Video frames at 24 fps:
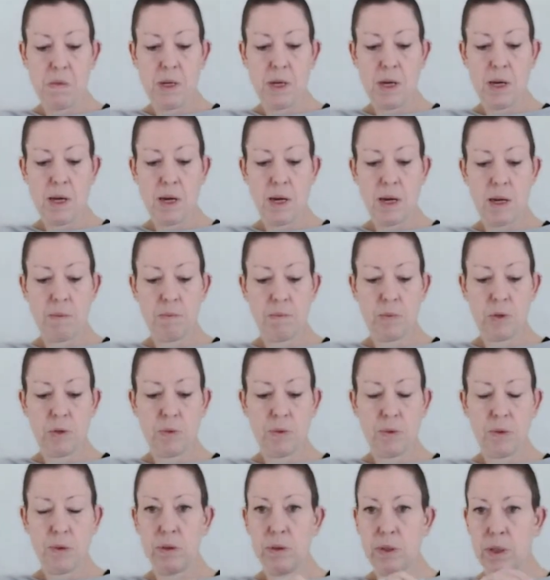Yeah,
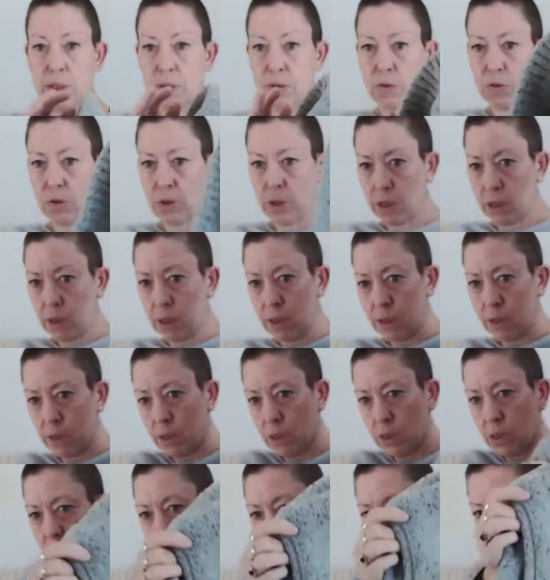lamb's wool, extra
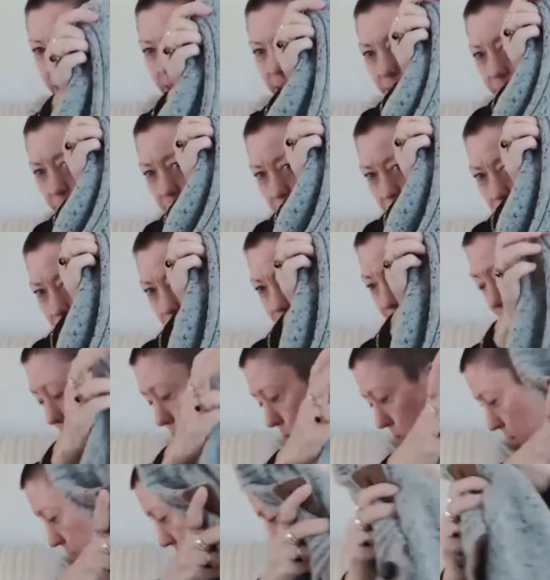large. He does. He
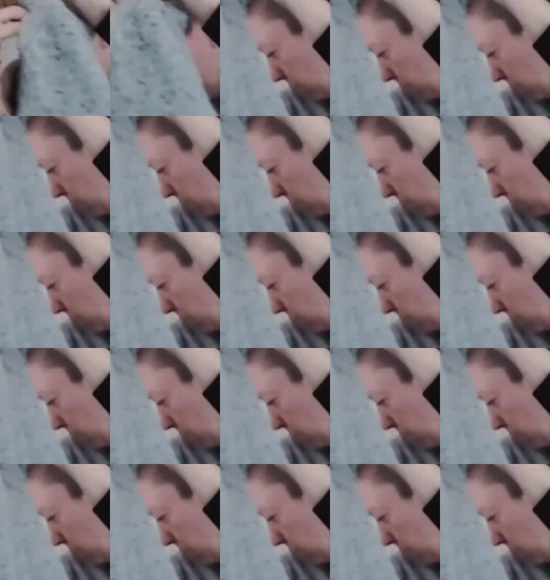literally